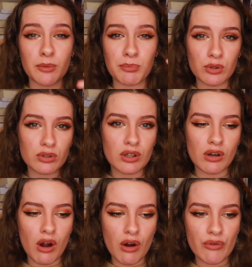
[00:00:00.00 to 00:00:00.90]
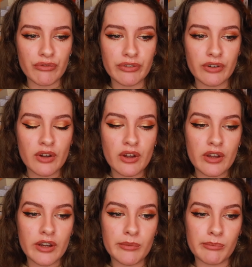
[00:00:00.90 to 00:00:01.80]
the bulk of
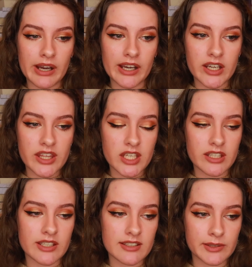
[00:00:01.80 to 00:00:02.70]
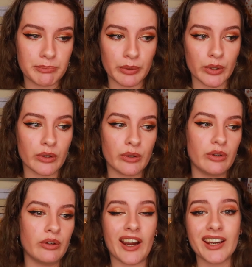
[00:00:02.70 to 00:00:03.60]
my thesis, but
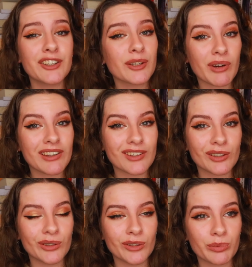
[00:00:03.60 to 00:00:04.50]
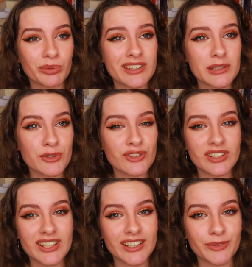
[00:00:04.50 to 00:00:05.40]
I ended up writing it all pretty much
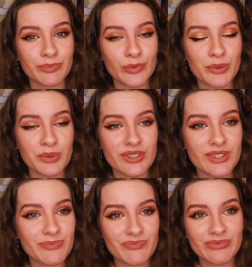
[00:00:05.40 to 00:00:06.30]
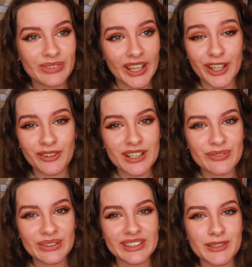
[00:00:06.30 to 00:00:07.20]
today, which was a great
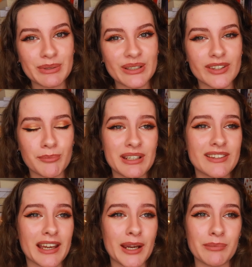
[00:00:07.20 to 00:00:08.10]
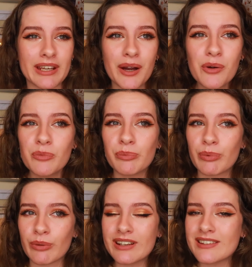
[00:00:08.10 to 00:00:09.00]
feeling because it means that I'm now
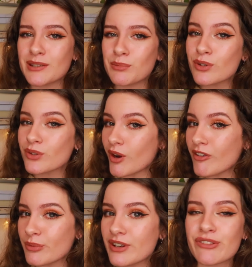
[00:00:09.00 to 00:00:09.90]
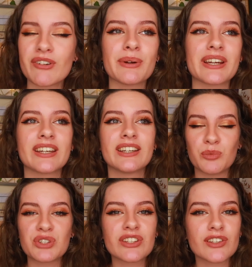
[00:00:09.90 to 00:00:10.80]
pretty much halfway through it,
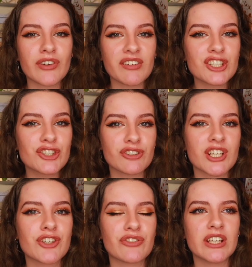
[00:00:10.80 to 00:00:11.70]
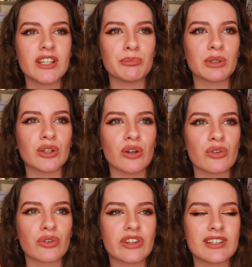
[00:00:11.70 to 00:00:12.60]
which is a very strange feeling
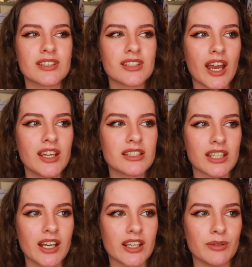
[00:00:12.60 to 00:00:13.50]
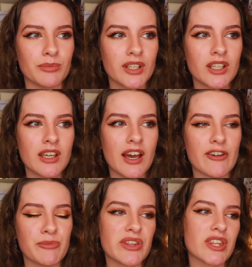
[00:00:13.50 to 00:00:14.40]
because this entire time
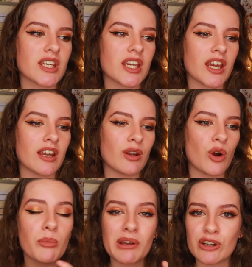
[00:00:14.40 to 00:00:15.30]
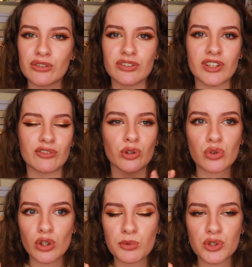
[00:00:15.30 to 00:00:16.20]
I've been thinking, oh my goodness, I've got
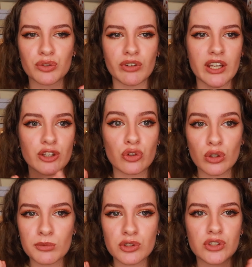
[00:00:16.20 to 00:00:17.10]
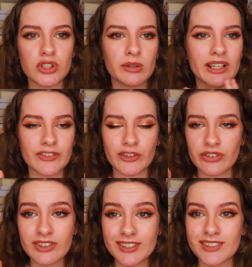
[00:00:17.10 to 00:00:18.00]
so much to write, there's so much to do, I've
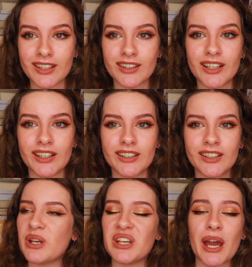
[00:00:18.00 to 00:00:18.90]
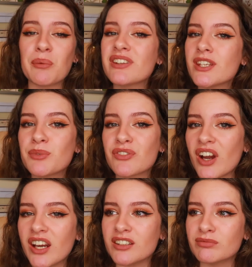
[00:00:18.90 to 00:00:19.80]
got this deadline. Now it seems
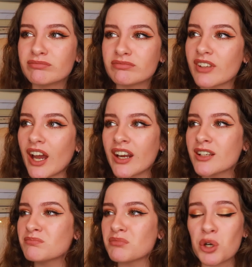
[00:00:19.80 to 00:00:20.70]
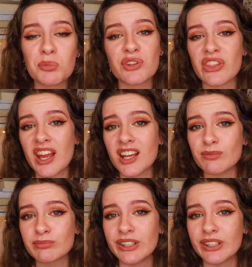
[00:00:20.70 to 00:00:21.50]
fine. I'm almost there.